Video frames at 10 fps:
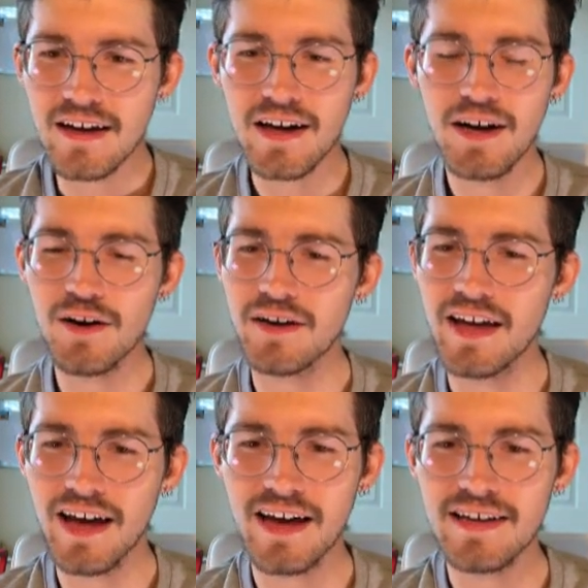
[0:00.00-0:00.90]
Oh
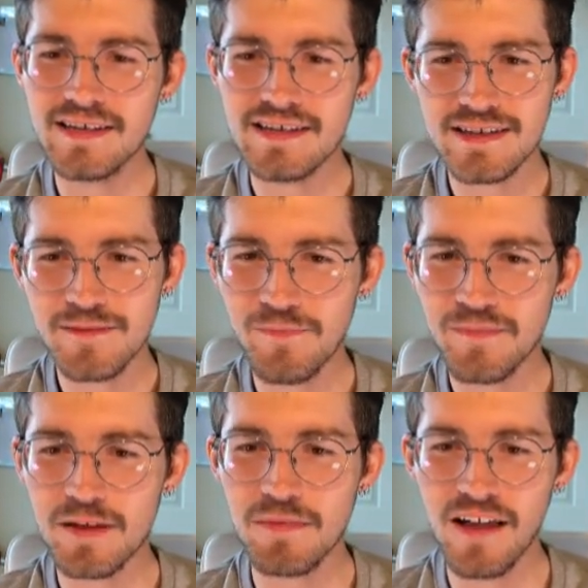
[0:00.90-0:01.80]
yes,
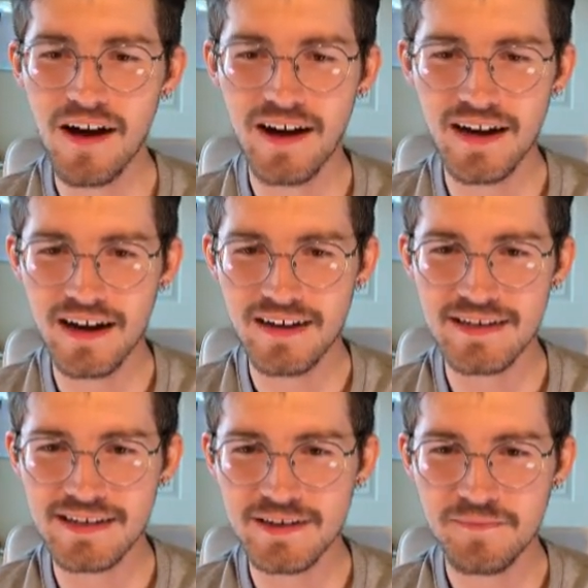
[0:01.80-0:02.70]
the blonde.